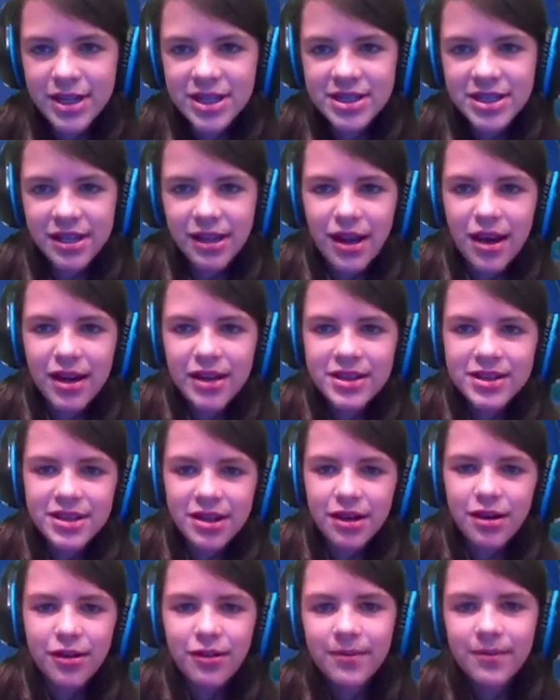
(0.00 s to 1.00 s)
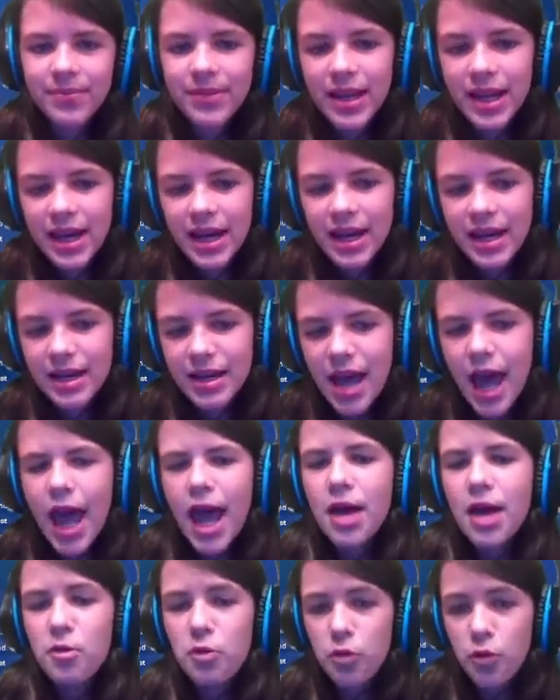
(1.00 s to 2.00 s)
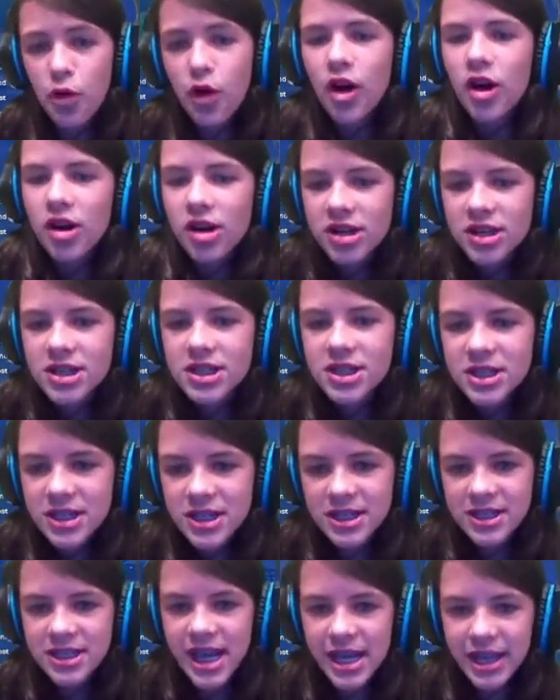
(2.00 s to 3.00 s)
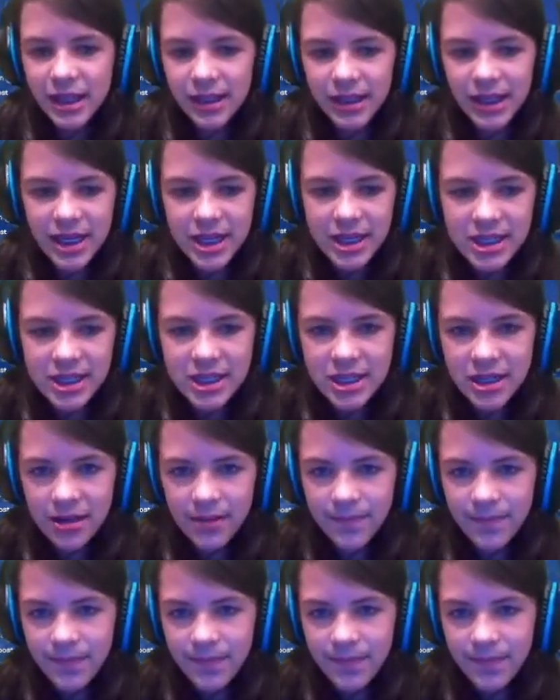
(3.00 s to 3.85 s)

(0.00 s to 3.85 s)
a lot, so it works, to say the least.